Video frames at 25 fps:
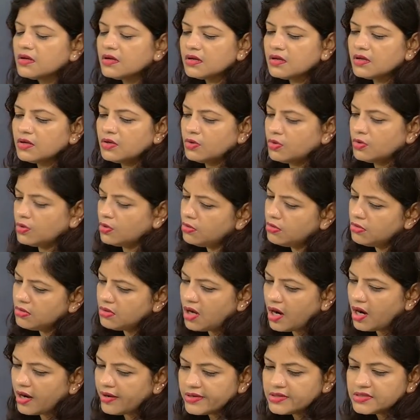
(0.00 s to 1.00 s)
No,
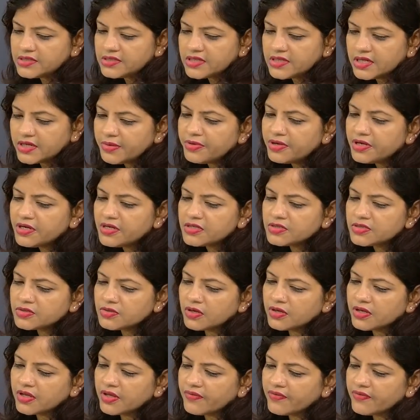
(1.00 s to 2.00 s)
100 centimeter is not
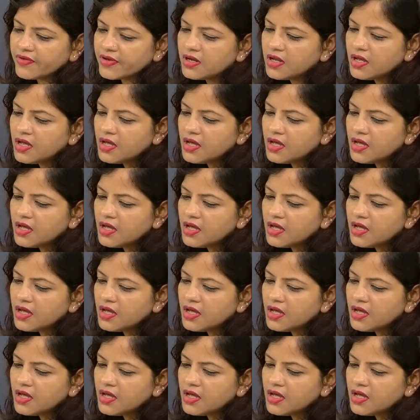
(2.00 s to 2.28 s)
given.